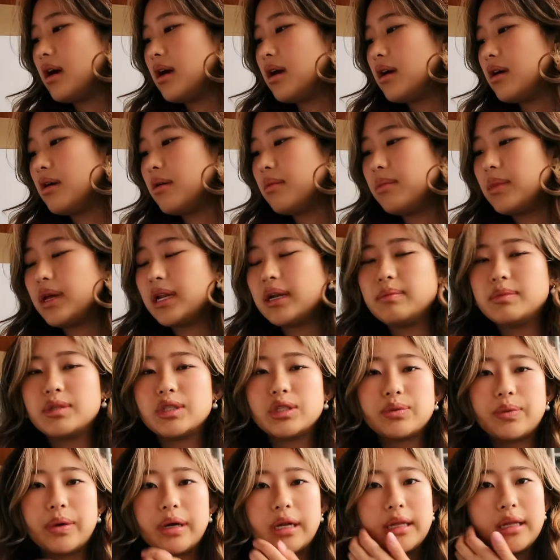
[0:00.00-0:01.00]
Um, and I'm
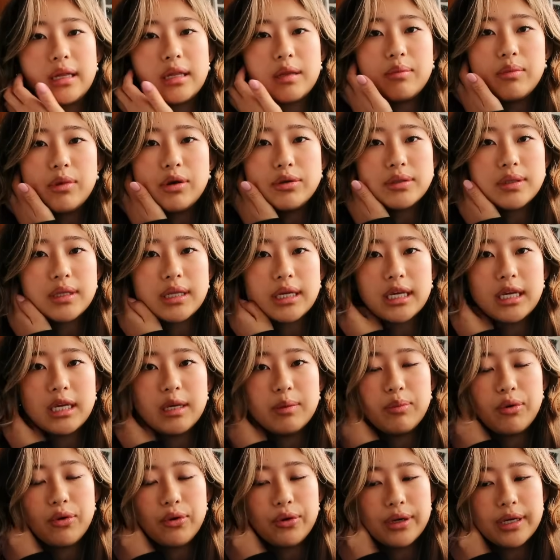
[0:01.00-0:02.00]
just writing like most of the
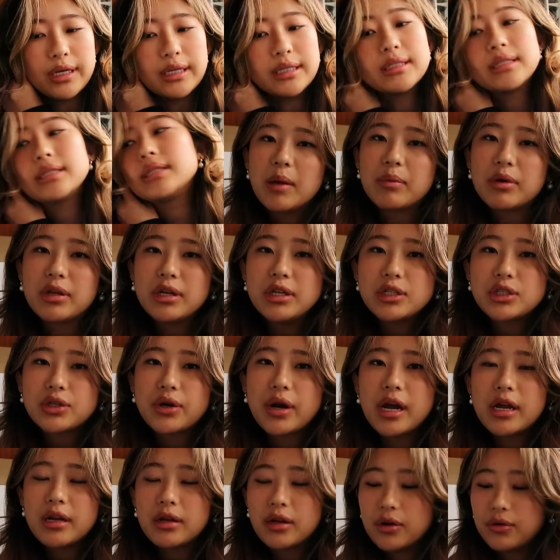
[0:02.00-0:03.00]
key points. I'm gonna
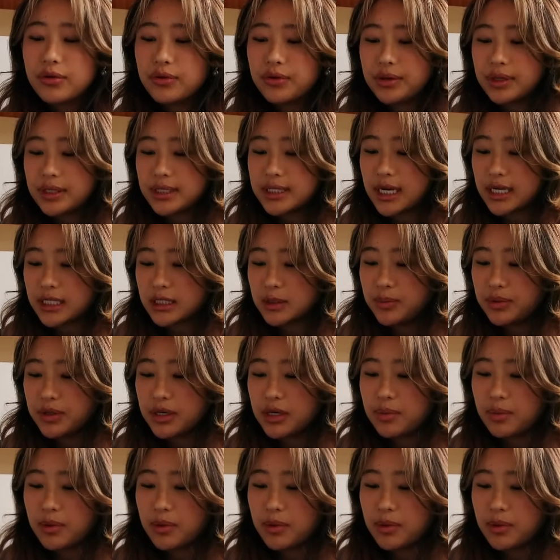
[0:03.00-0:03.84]
try and go through the textbook.